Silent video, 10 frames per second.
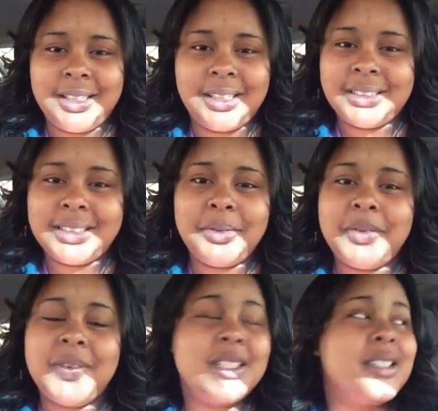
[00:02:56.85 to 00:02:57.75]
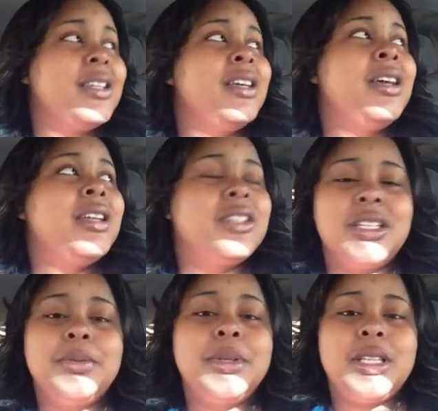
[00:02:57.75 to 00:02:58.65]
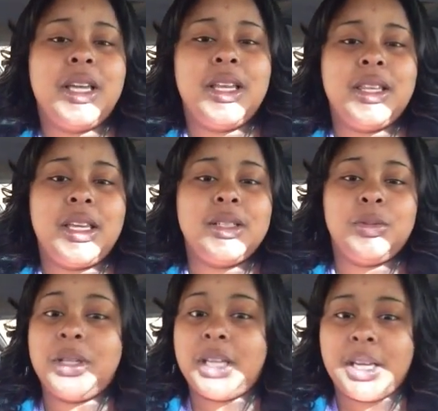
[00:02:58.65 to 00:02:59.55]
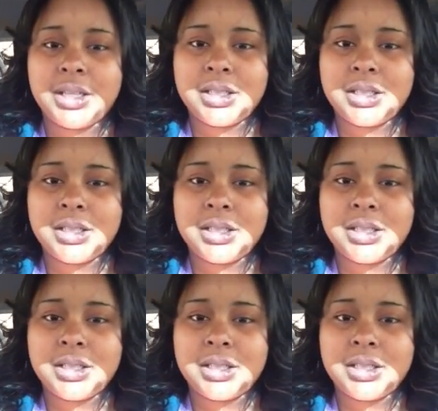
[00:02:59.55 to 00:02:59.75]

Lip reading: Like I said, we've just been taking things one day at a